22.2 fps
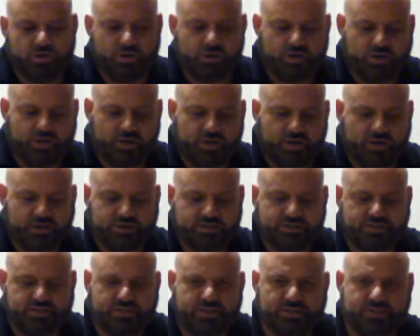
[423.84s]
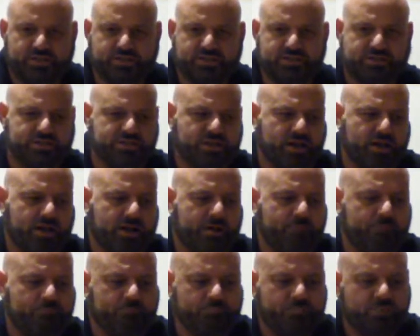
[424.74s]
is these
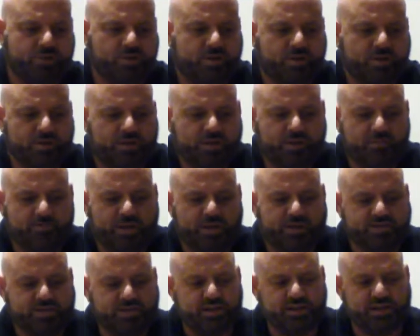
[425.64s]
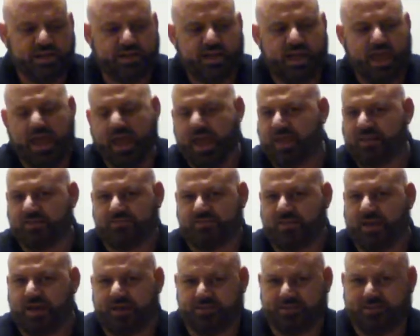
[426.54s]
basically hand
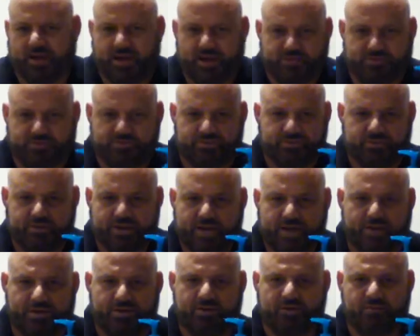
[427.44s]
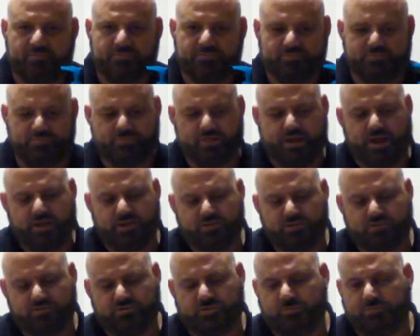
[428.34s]
sanitizer. Now I
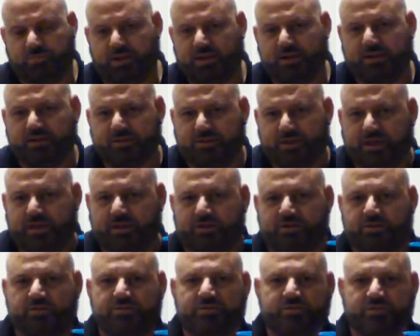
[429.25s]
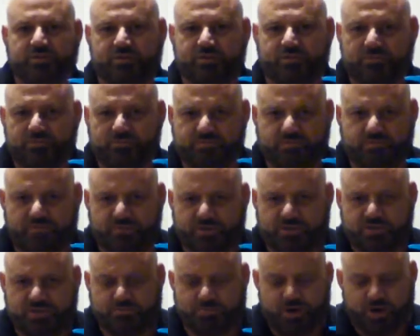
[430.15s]
use the big container to
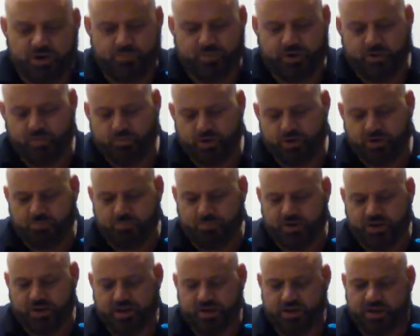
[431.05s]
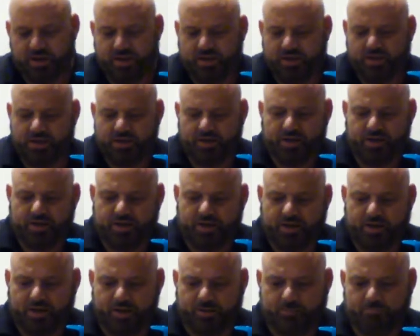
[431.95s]
experiment with, but
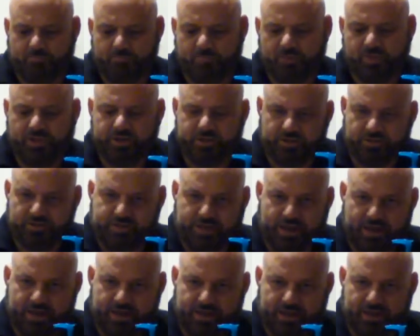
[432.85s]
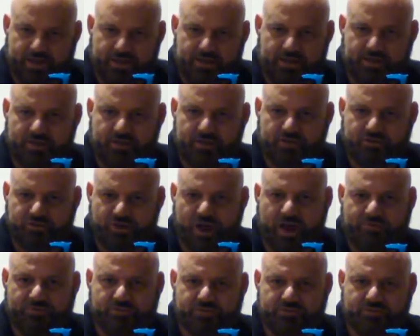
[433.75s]
little tiny
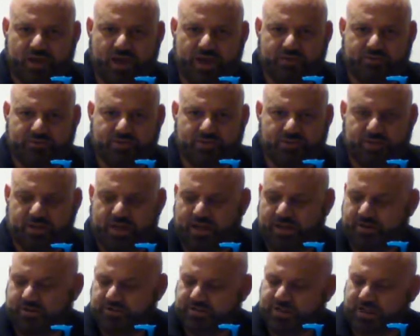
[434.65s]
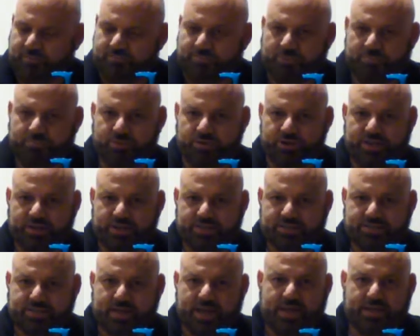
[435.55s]
travel size containers can be put
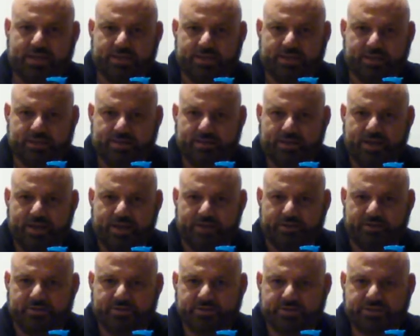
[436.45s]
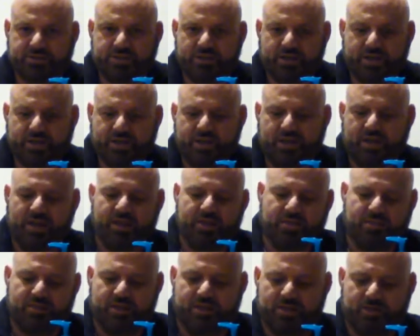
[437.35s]
inside the containers
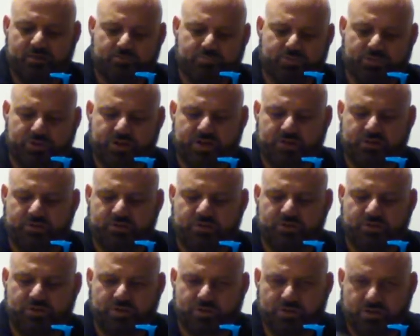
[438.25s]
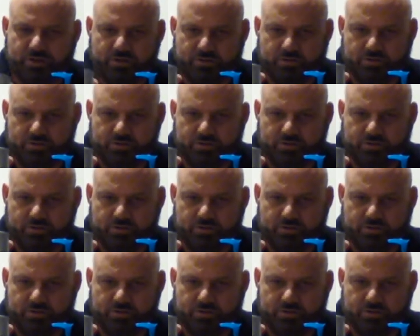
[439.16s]
and then put into the